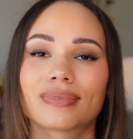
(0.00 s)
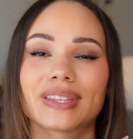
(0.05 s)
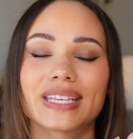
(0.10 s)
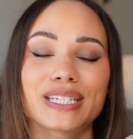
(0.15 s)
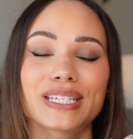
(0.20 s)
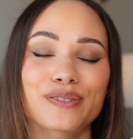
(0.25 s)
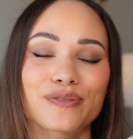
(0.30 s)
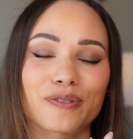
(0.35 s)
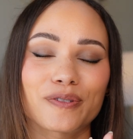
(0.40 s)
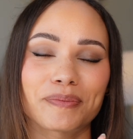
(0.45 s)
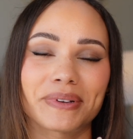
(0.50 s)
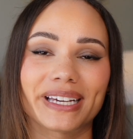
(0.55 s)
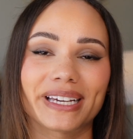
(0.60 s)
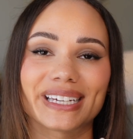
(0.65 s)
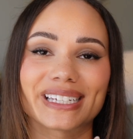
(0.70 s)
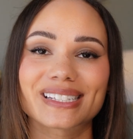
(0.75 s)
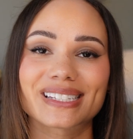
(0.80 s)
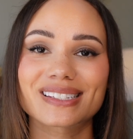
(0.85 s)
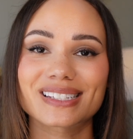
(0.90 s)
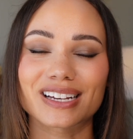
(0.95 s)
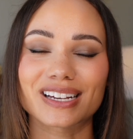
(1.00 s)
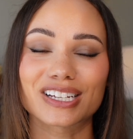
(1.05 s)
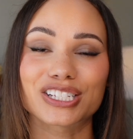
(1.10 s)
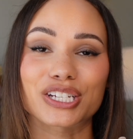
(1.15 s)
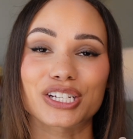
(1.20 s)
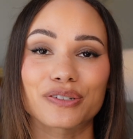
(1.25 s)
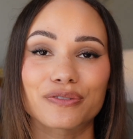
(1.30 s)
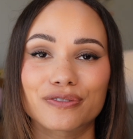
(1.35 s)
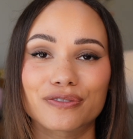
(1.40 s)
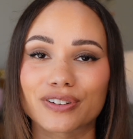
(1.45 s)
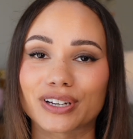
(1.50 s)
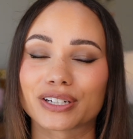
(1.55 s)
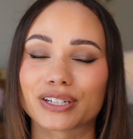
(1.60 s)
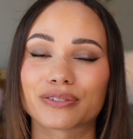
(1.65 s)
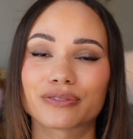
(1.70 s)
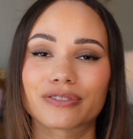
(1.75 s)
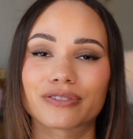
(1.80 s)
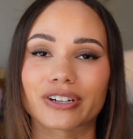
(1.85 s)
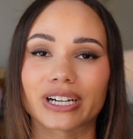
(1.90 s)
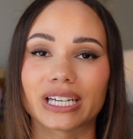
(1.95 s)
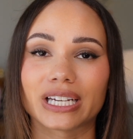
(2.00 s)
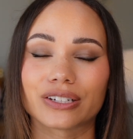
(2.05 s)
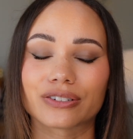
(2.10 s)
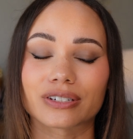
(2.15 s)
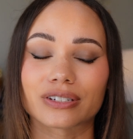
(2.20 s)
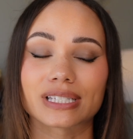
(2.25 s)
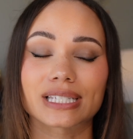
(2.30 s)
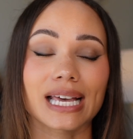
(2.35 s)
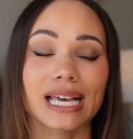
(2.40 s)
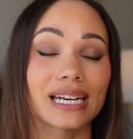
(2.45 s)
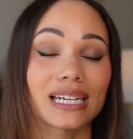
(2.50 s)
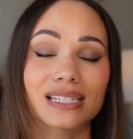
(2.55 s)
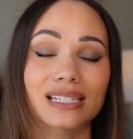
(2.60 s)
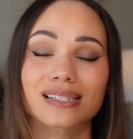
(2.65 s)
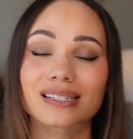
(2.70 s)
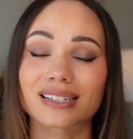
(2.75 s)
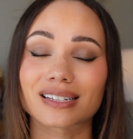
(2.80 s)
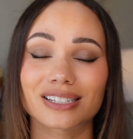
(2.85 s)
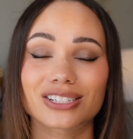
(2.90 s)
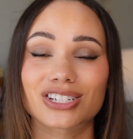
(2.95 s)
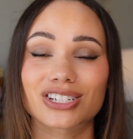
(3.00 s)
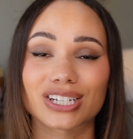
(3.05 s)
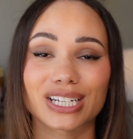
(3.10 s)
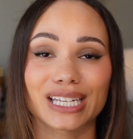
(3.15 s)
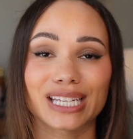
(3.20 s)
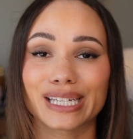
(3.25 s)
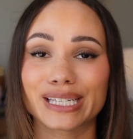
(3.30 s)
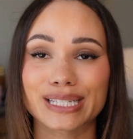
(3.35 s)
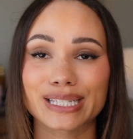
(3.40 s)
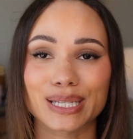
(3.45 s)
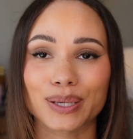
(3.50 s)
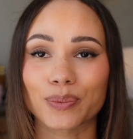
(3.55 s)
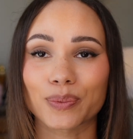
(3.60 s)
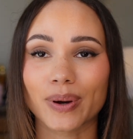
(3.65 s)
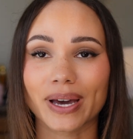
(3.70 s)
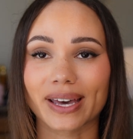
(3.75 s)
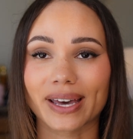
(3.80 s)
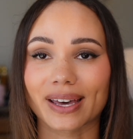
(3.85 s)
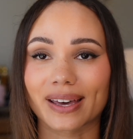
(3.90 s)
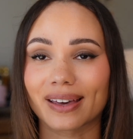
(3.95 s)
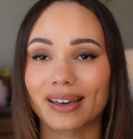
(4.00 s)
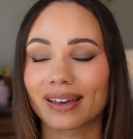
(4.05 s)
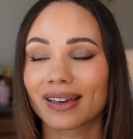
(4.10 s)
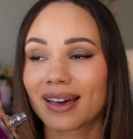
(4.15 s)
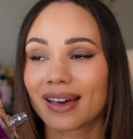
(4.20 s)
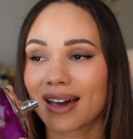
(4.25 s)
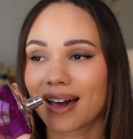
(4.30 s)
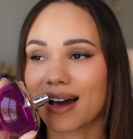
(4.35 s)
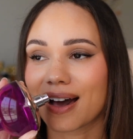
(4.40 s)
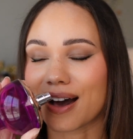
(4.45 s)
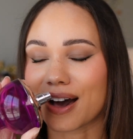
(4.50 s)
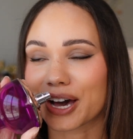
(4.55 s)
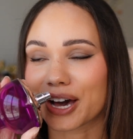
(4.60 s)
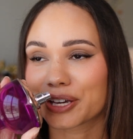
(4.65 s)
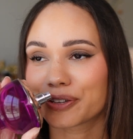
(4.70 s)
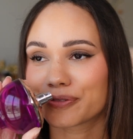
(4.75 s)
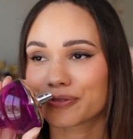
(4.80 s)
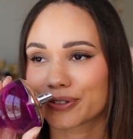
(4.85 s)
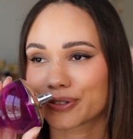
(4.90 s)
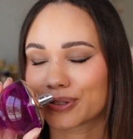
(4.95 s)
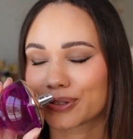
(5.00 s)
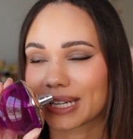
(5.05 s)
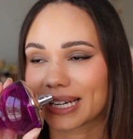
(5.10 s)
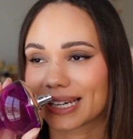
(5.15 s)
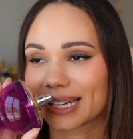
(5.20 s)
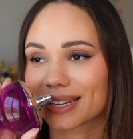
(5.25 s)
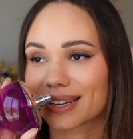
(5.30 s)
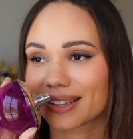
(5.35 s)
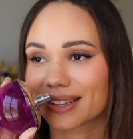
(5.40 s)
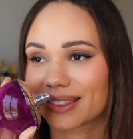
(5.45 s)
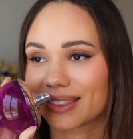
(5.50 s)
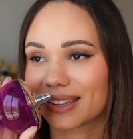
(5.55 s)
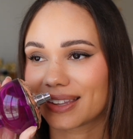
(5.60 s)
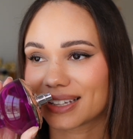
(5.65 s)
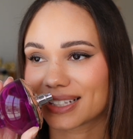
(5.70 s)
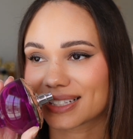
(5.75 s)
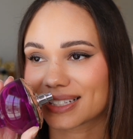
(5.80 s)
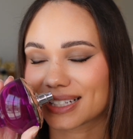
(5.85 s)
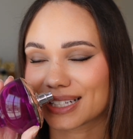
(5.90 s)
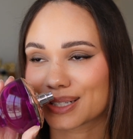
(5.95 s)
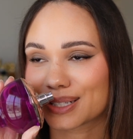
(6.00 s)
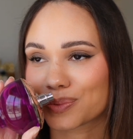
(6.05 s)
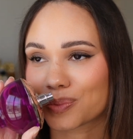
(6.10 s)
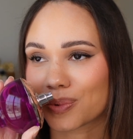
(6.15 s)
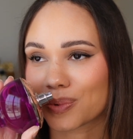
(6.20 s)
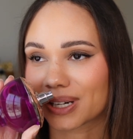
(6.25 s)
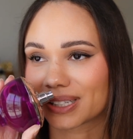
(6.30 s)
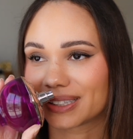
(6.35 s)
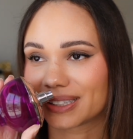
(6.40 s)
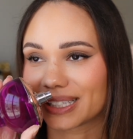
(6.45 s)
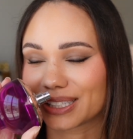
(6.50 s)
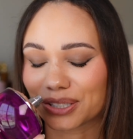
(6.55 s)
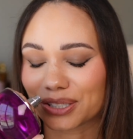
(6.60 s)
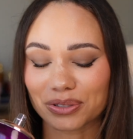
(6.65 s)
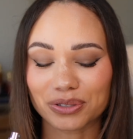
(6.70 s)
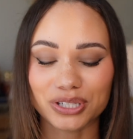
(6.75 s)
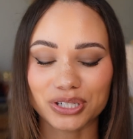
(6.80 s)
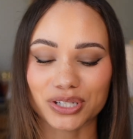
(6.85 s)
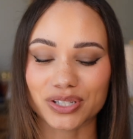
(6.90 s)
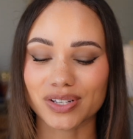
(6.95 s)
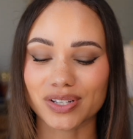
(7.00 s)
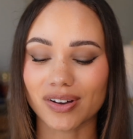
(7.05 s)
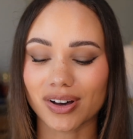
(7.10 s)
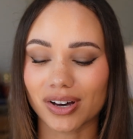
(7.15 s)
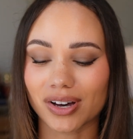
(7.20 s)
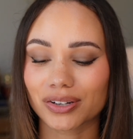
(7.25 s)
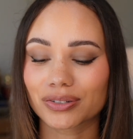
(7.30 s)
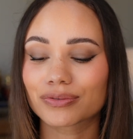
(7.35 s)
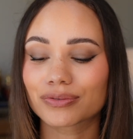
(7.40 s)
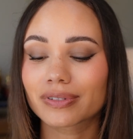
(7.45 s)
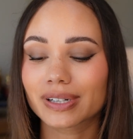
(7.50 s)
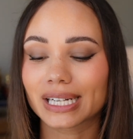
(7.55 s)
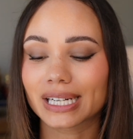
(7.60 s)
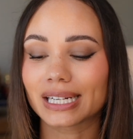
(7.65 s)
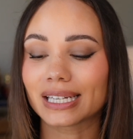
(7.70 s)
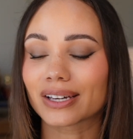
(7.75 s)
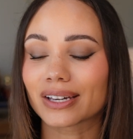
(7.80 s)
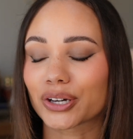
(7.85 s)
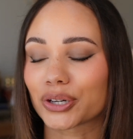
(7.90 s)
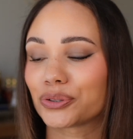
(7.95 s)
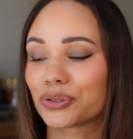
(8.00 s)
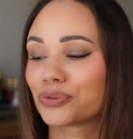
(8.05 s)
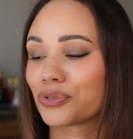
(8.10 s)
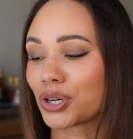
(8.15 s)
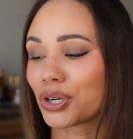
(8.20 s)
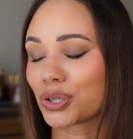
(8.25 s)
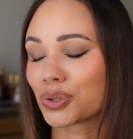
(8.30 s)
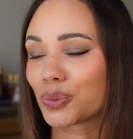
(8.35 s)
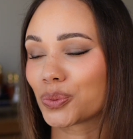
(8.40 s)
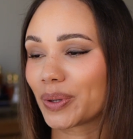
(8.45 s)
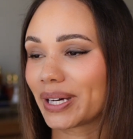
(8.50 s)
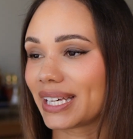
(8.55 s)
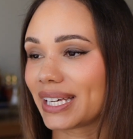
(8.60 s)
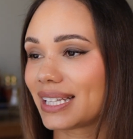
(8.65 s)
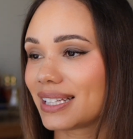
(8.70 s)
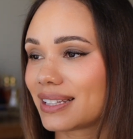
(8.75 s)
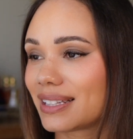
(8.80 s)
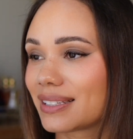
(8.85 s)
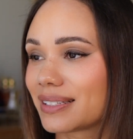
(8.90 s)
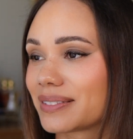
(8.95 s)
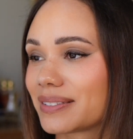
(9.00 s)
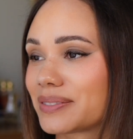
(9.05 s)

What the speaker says: This for me is such a fun fragrance and it's such an easy wear. I feel like this is one that you just can't really go wrong with.